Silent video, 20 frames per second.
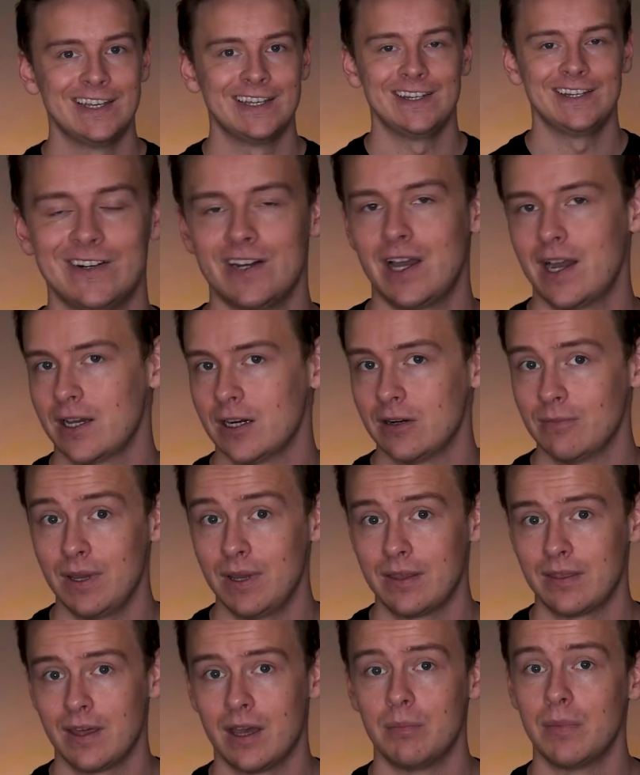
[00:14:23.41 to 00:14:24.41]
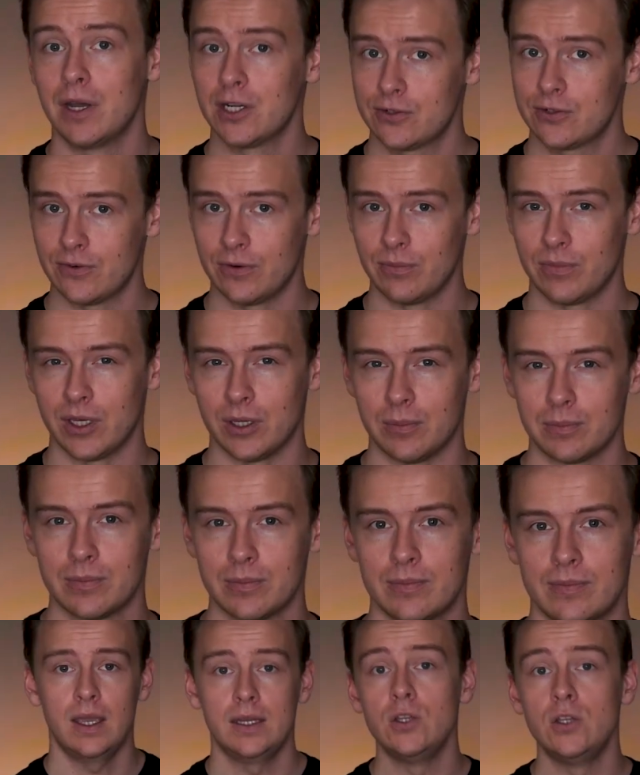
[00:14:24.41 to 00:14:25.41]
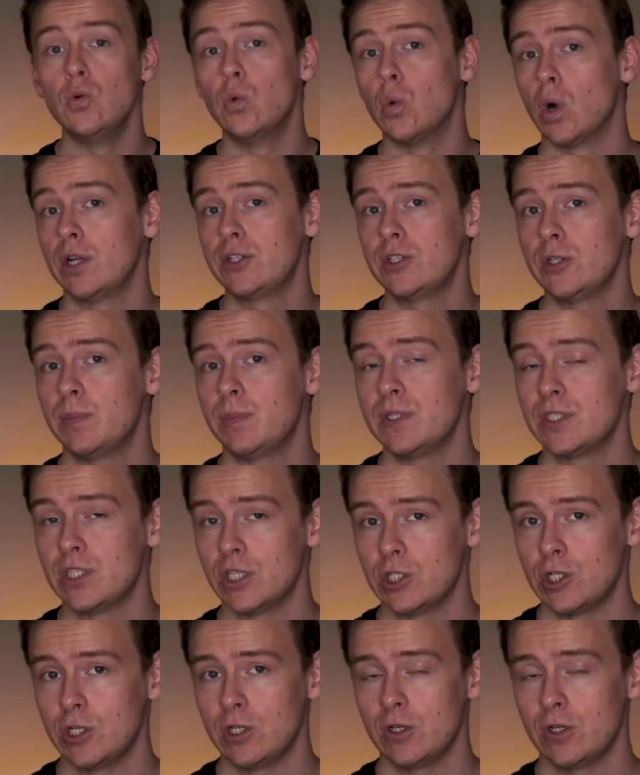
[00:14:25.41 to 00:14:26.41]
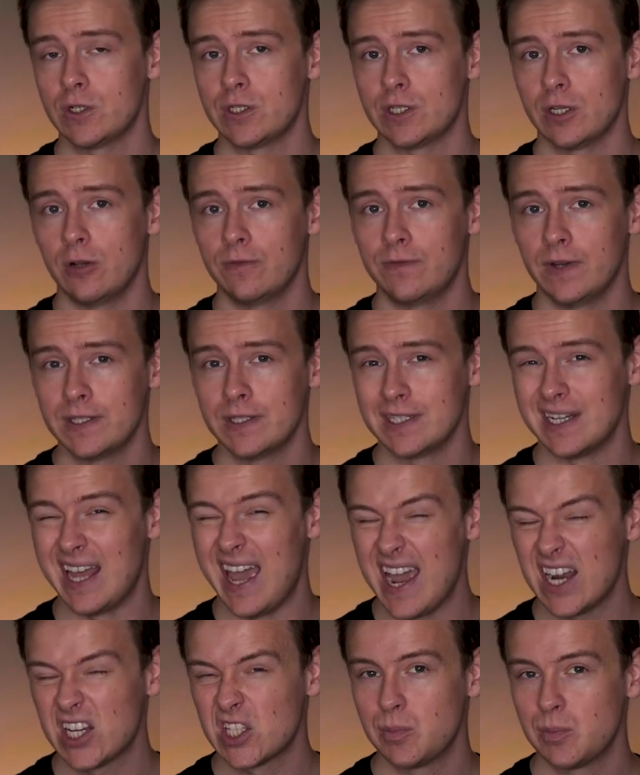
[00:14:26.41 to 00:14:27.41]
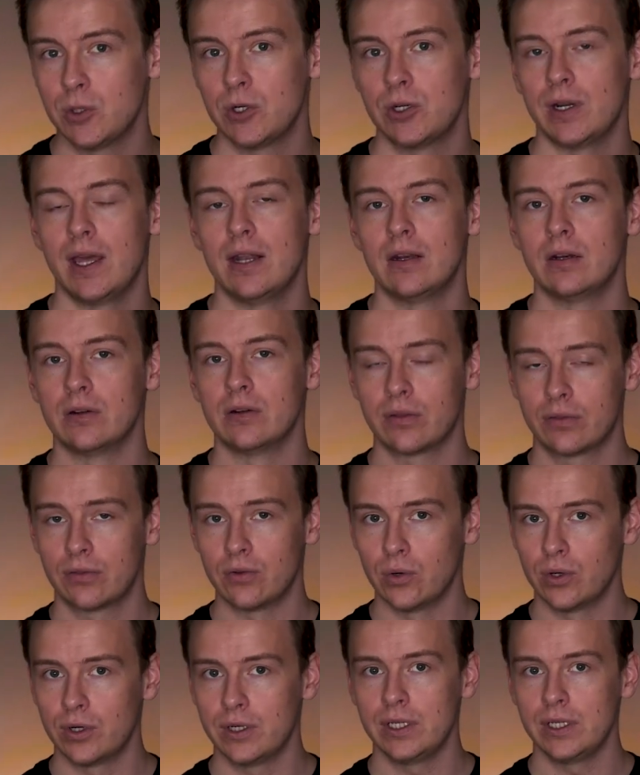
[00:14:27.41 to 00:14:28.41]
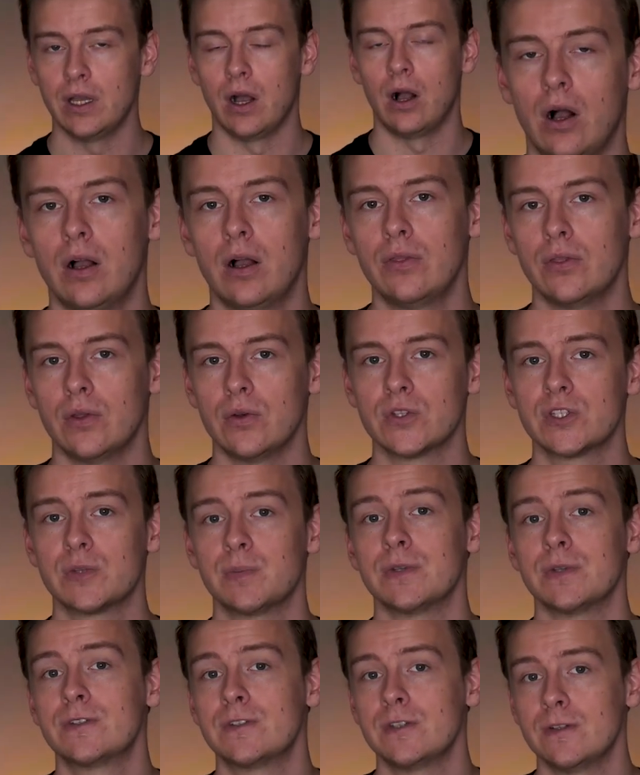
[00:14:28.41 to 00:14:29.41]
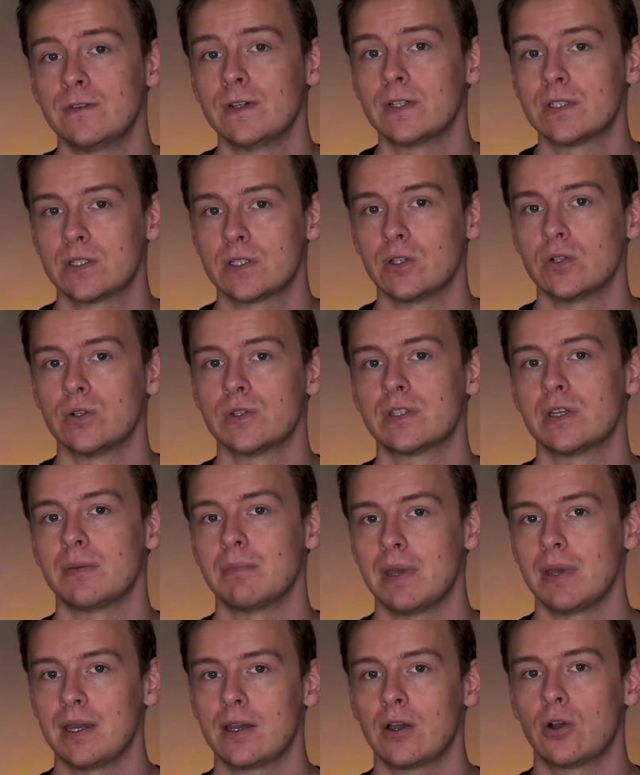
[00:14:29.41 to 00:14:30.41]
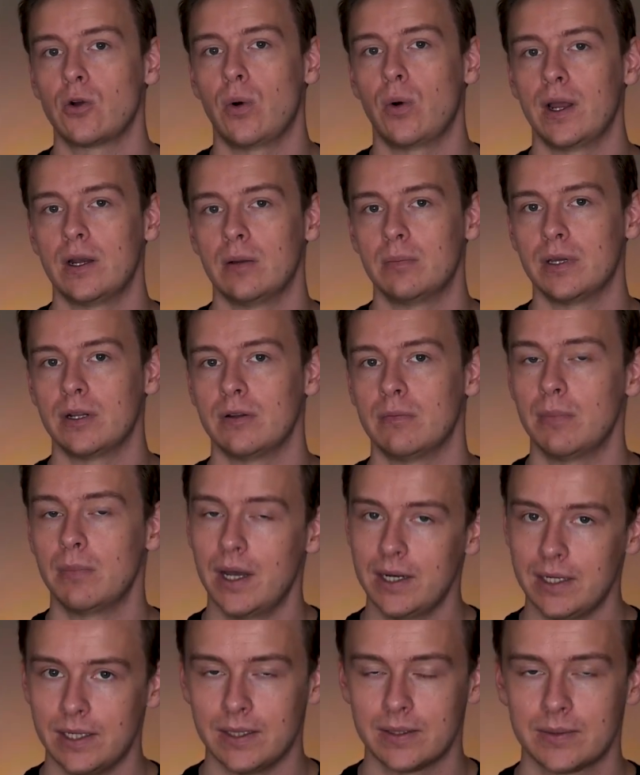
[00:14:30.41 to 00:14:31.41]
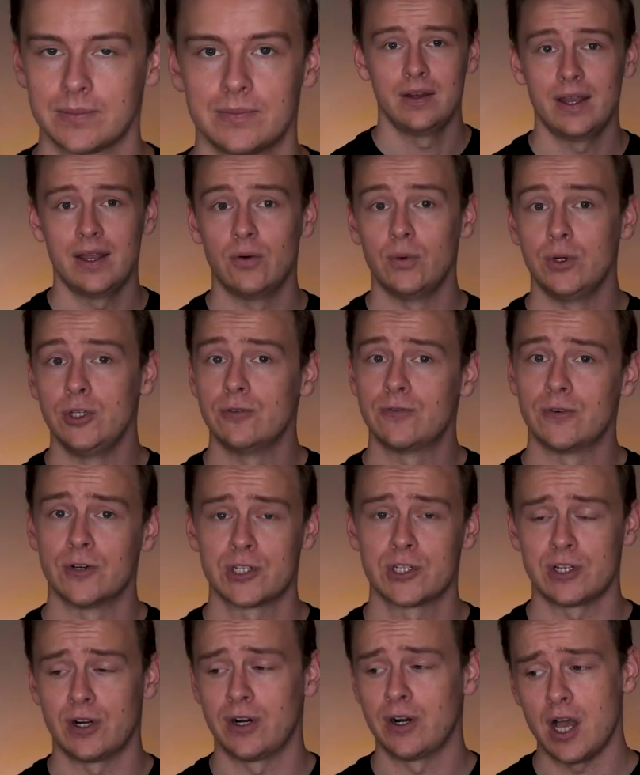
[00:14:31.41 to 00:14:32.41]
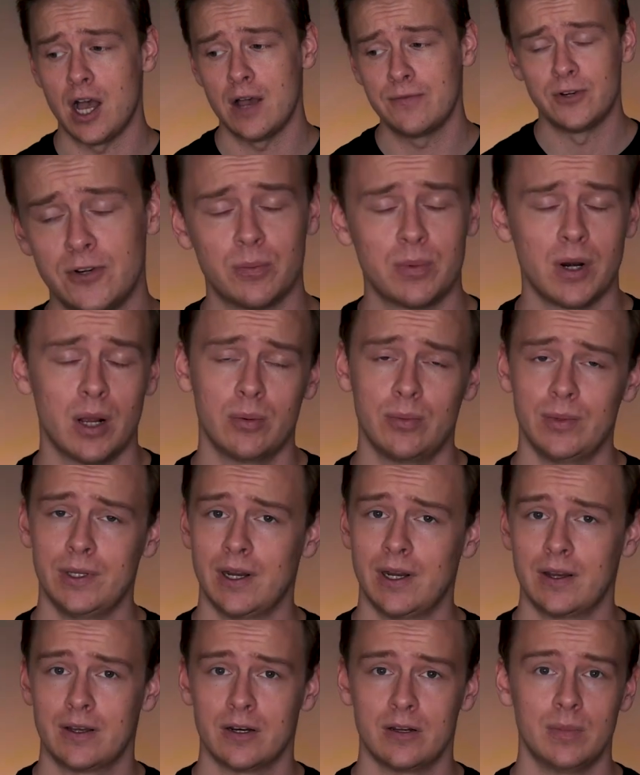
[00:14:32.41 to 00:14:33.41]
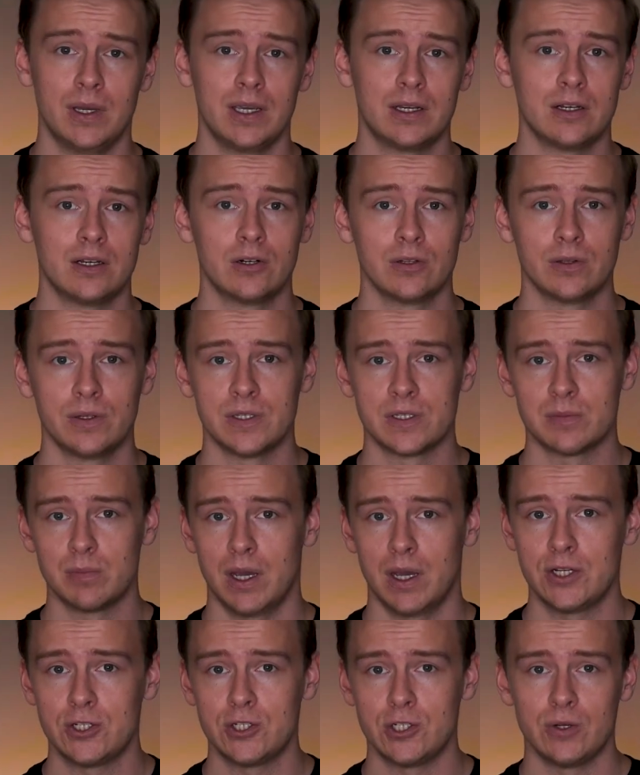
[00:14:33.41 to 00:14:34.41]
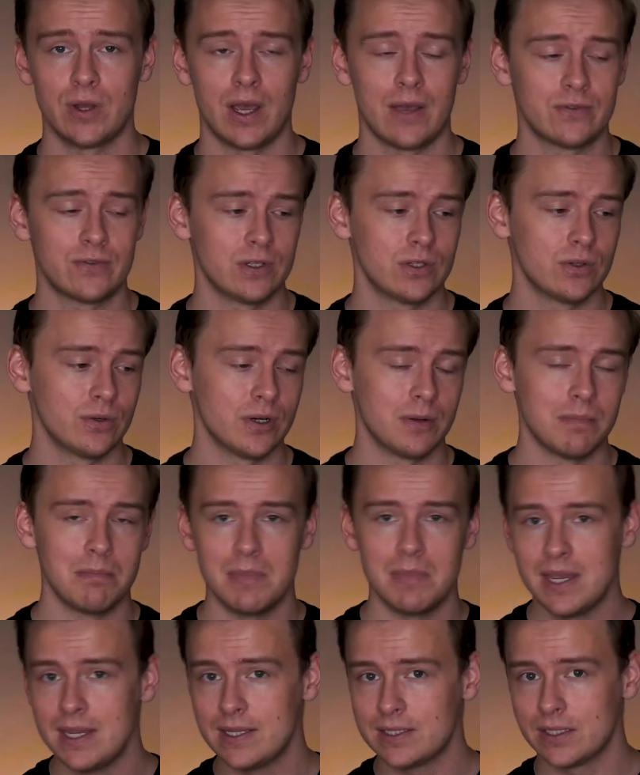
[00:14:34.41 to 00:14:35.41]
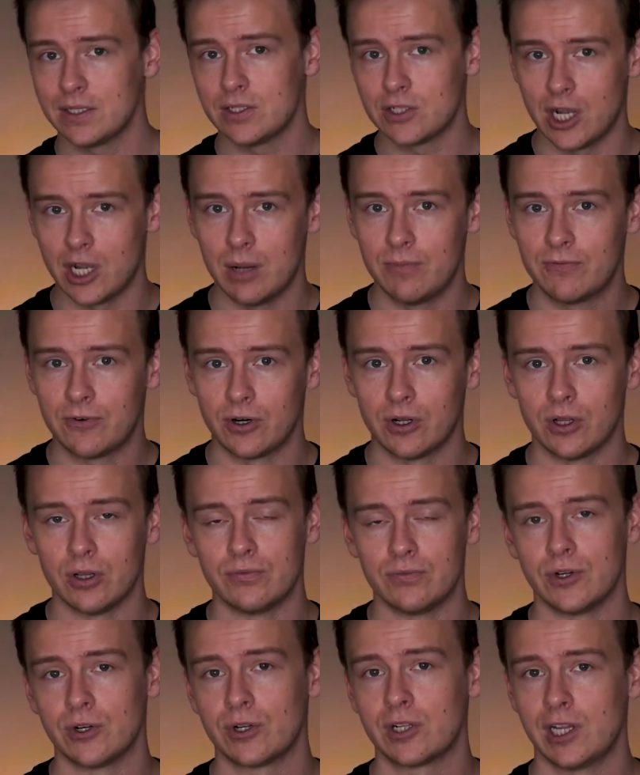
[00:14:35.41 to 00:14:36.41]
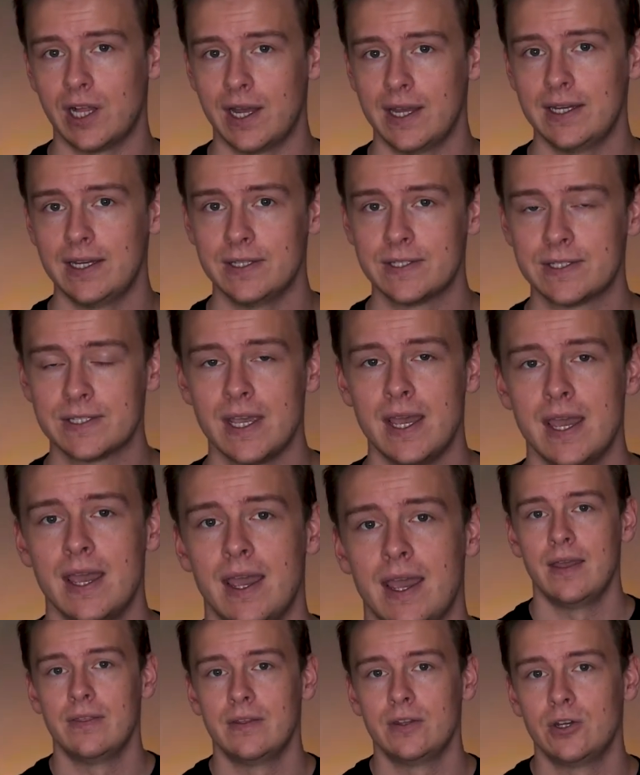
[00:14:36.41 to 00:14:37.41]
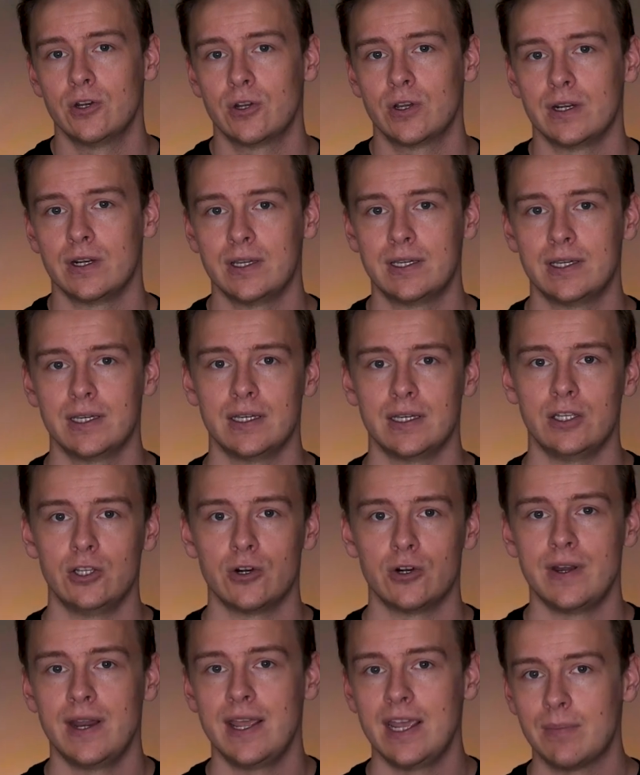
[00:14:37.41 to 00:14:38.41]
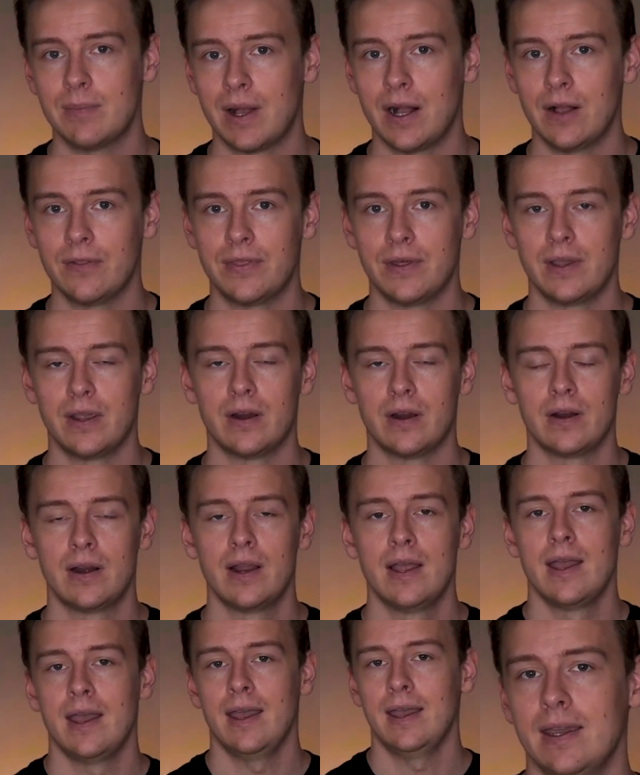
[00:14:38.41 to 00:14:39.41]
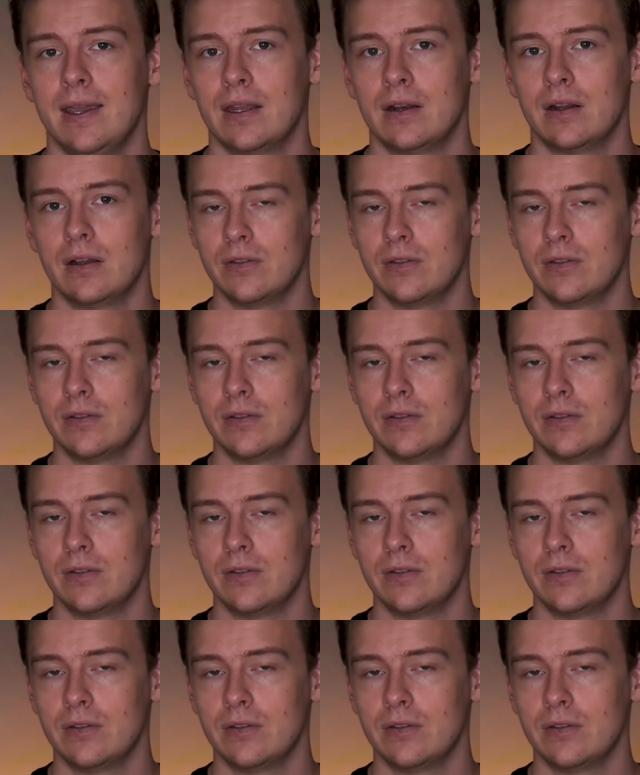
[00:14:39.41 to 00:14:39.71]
You're not gonna make that much from them. And you want to position yourself as an expert and an authority on those specific skills that make quite a bit of money. Now, when you first start off, you're probably not gonna make nearly as much. You have to do an amazing job for all of your clients, and then you're gonna get your name out there, and